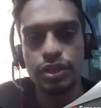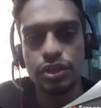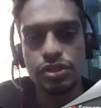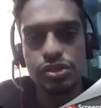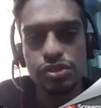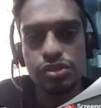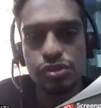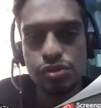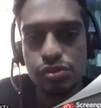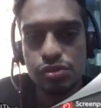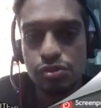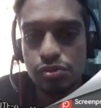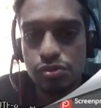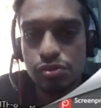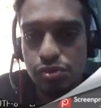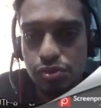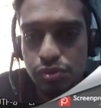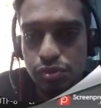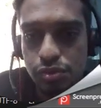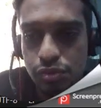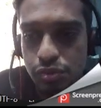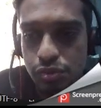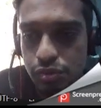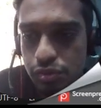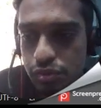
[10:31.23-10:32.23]
So
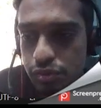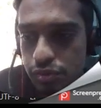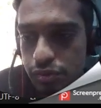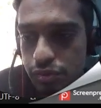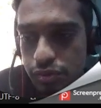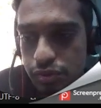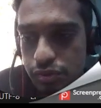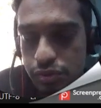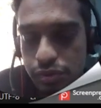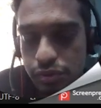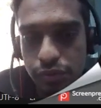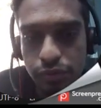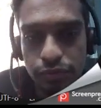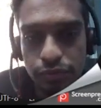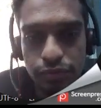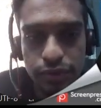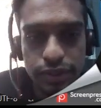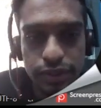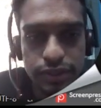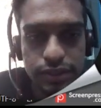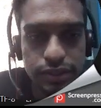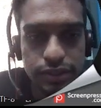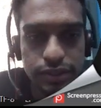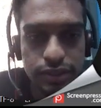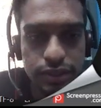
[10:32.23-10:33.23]
to
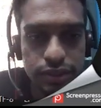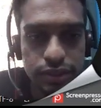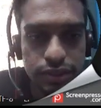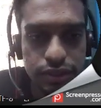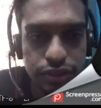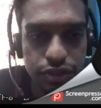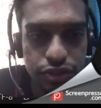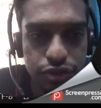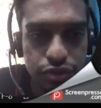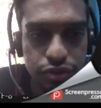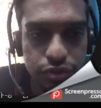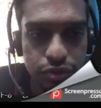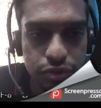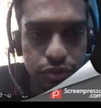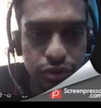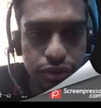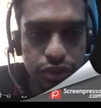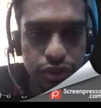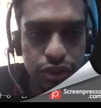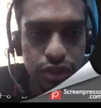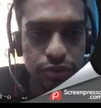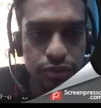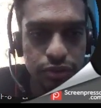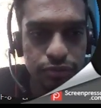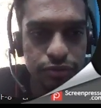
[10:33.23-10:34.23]
fix this issue
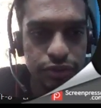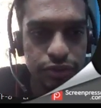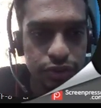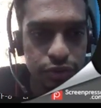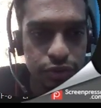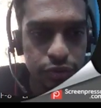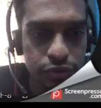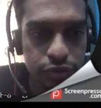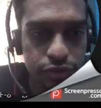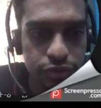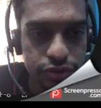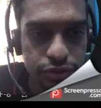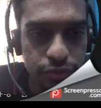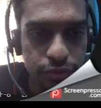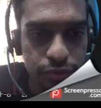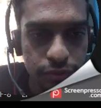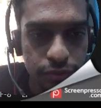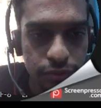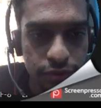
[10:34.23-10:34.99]
here, we use the